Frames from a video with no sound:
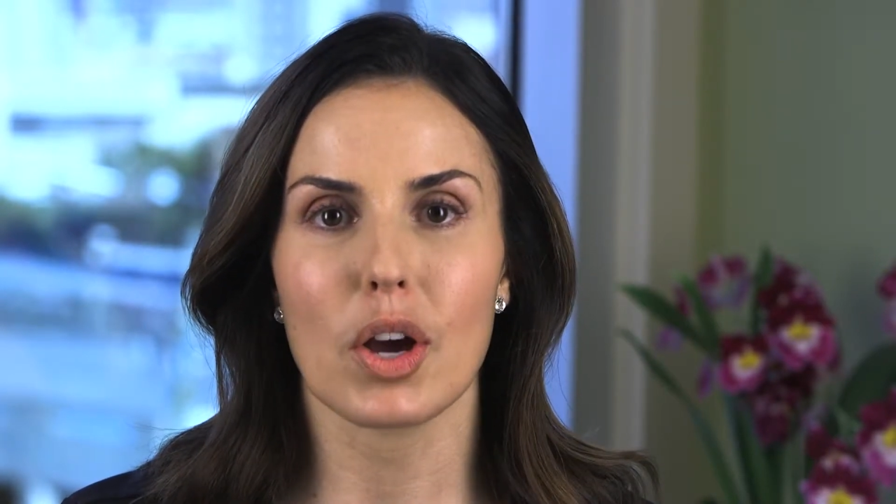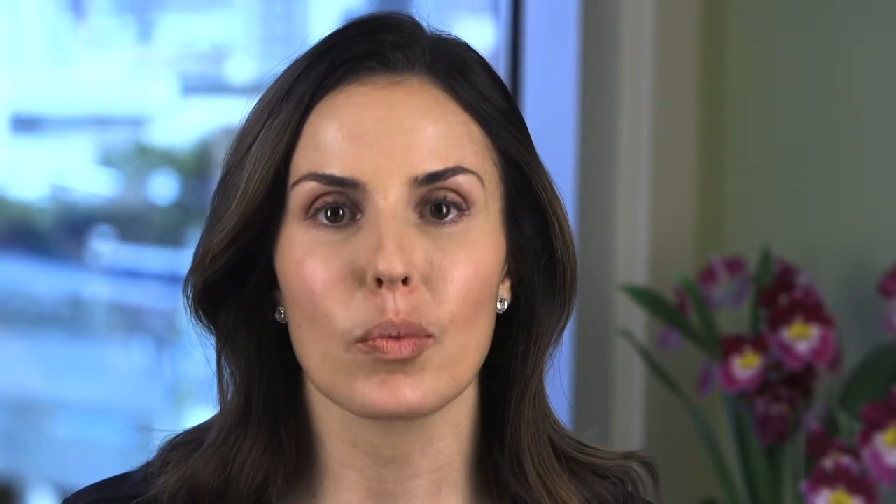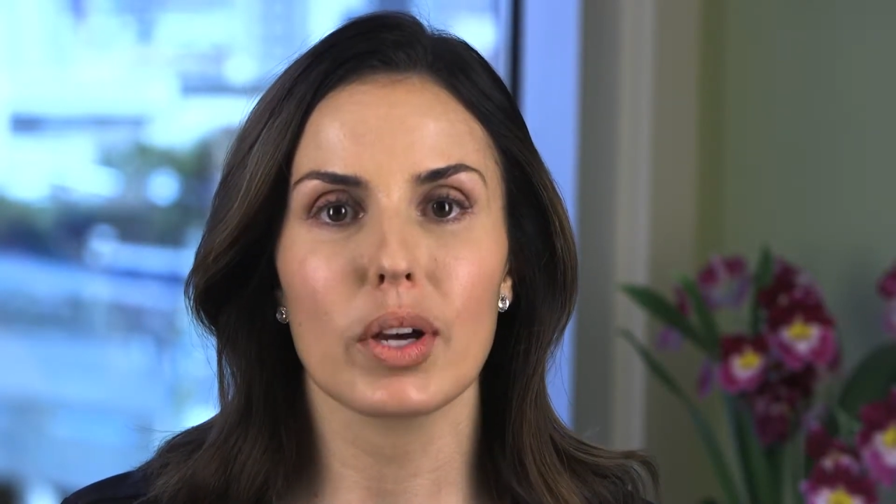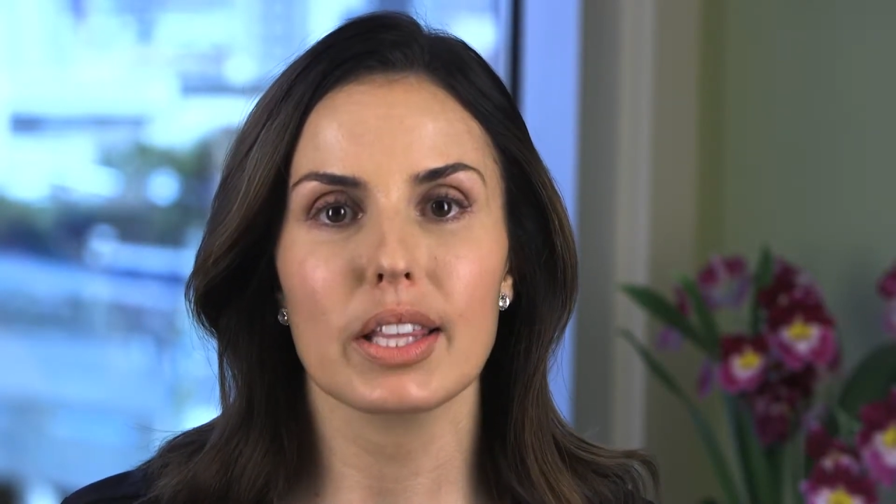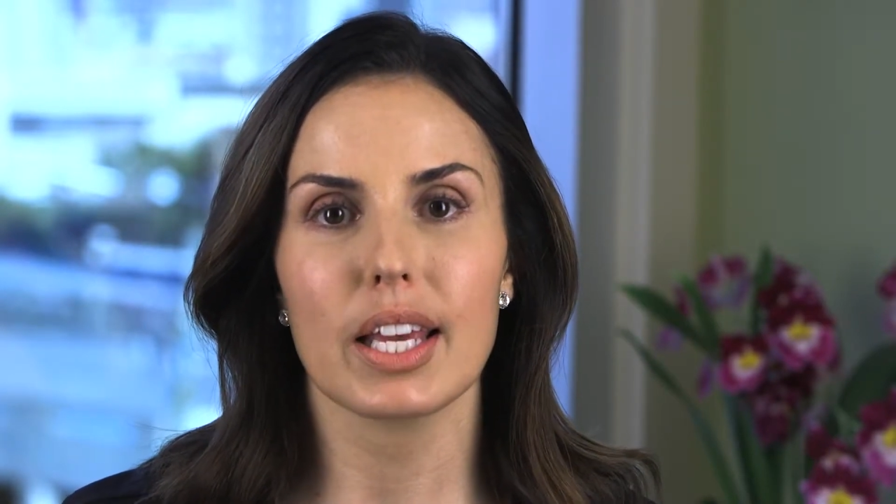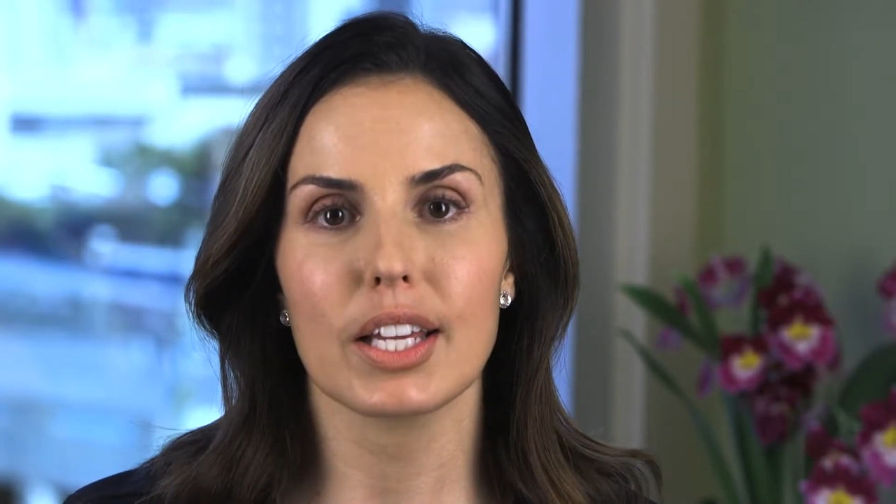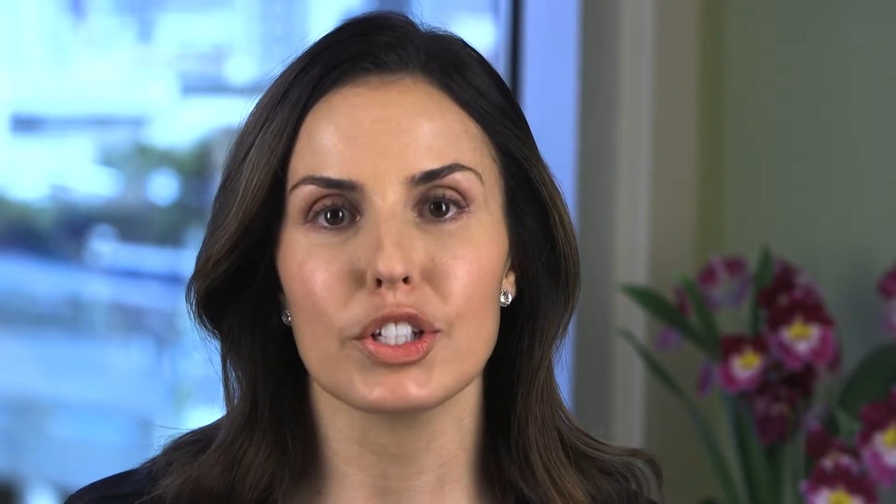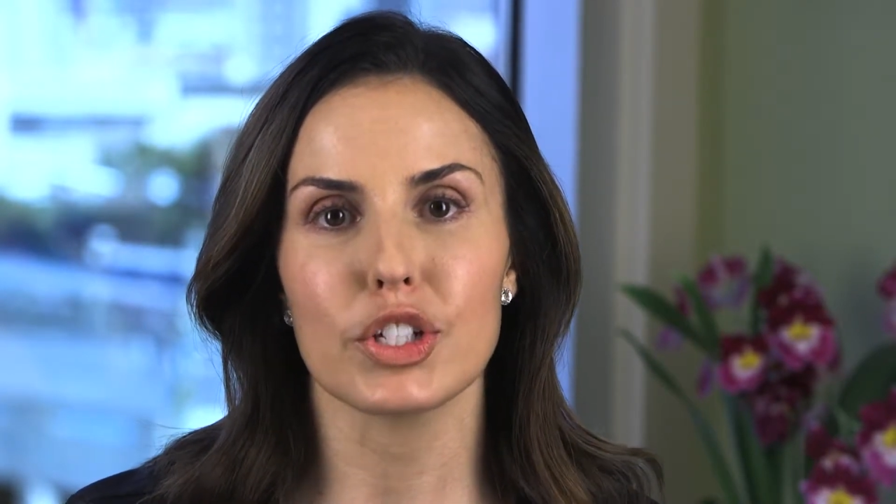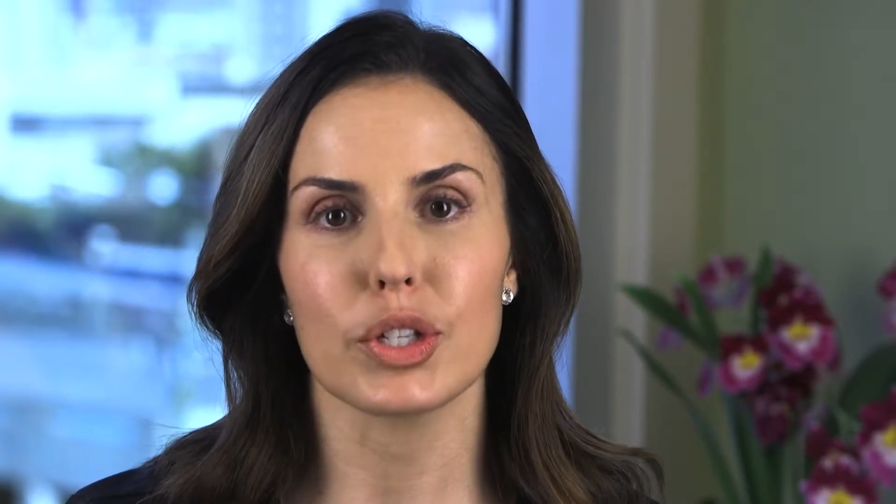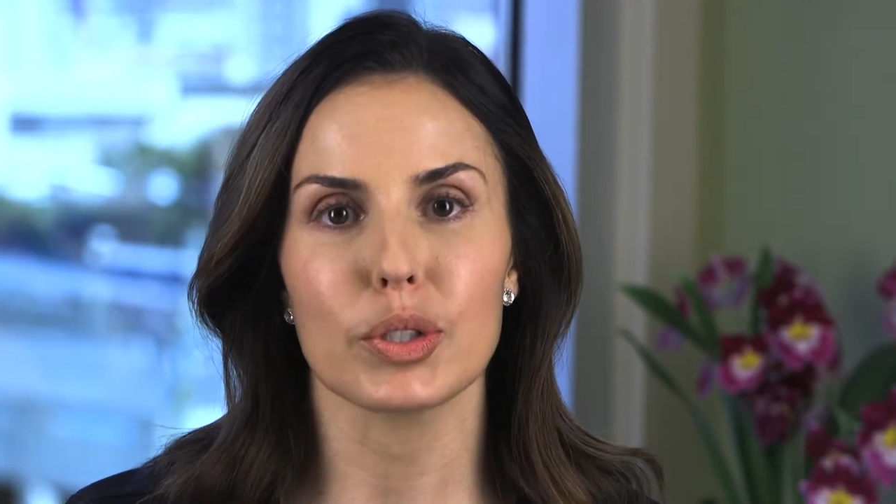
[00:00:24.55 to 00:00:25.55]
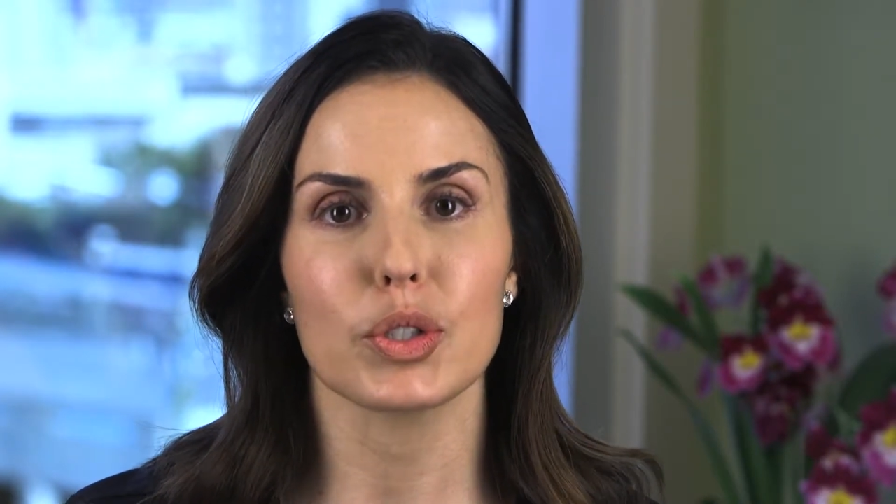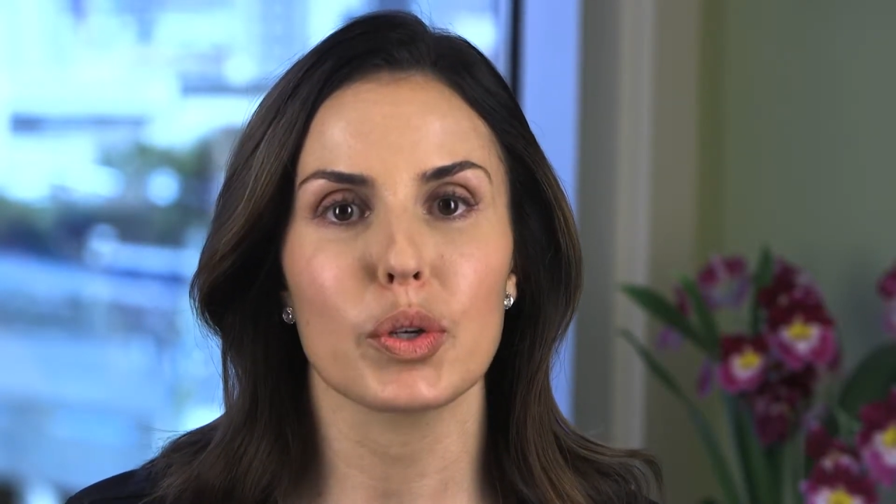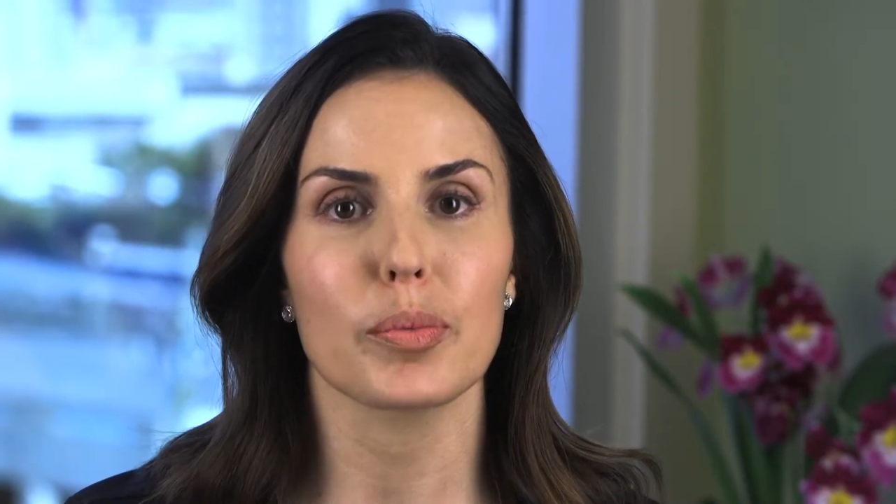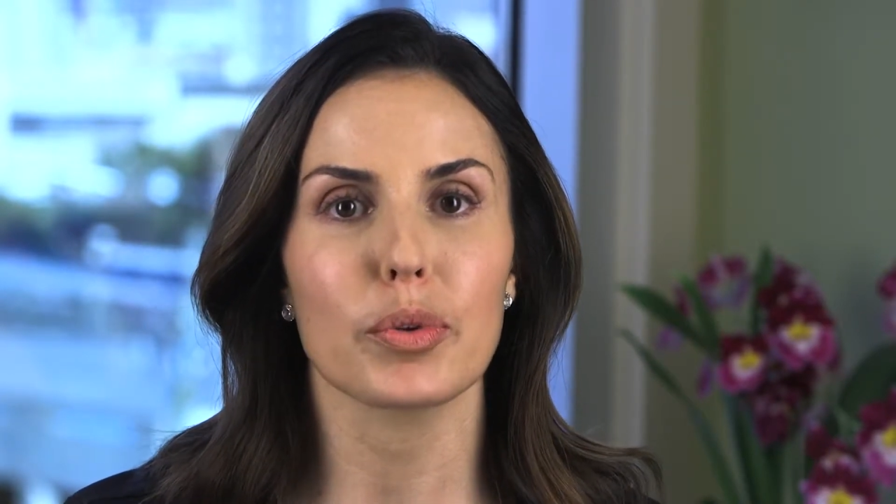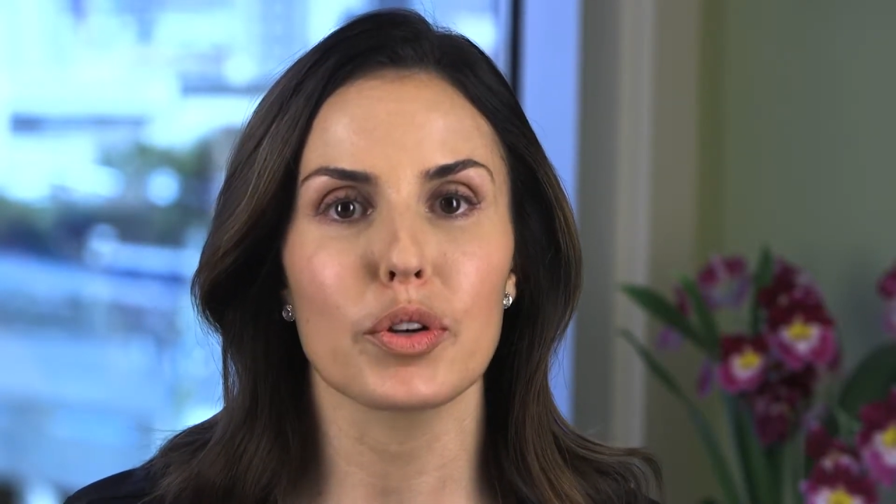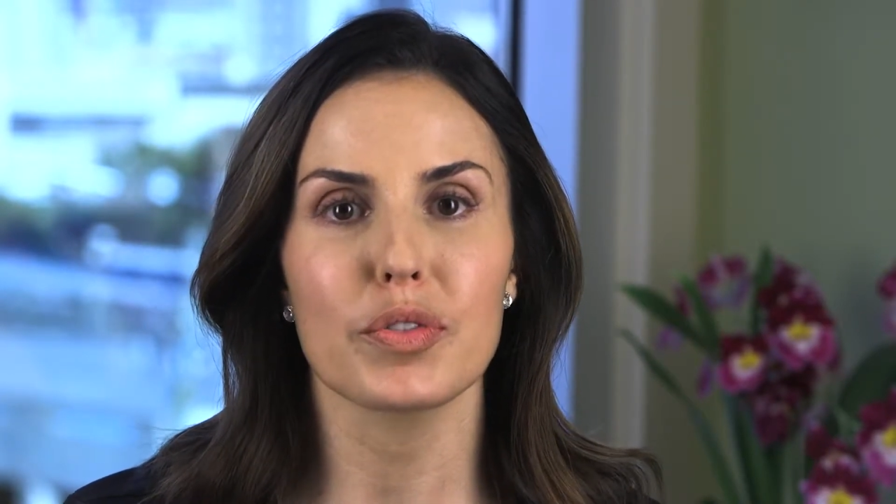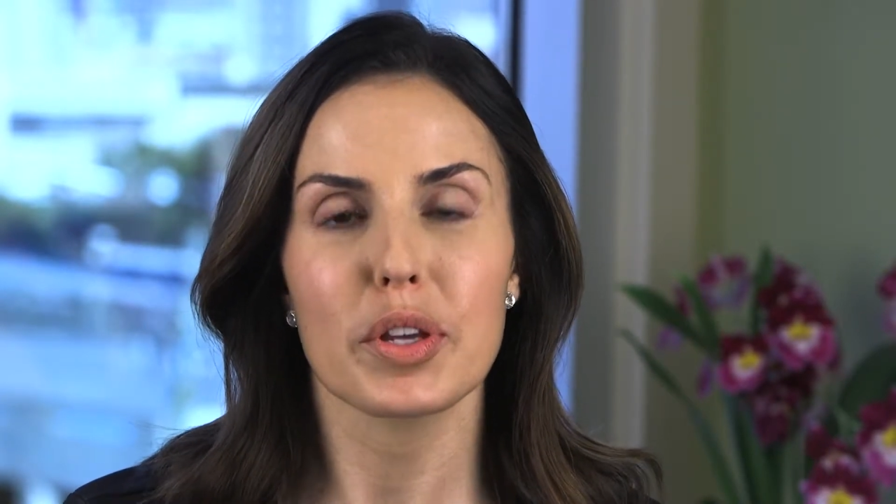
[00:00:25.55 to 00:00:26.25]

on what they can do to improve